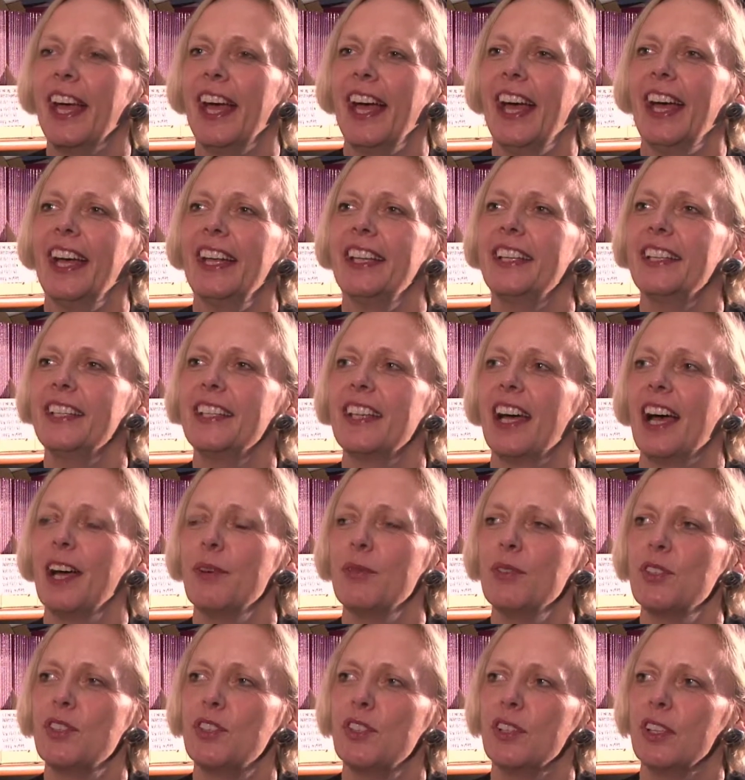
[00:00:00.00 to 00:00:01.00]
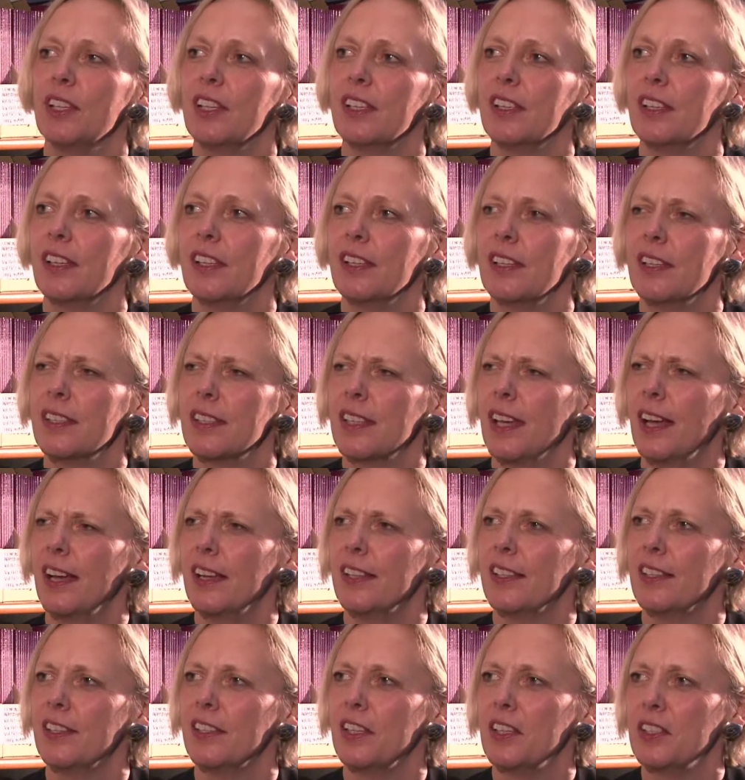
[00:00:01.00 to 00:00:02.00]
and I was doing
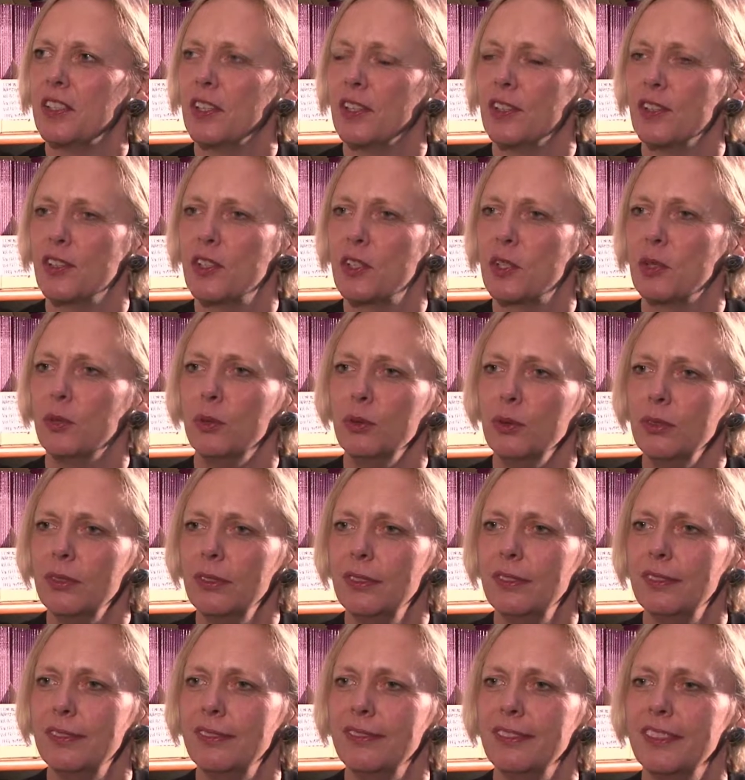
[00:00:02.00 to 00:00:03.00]
sciences at school.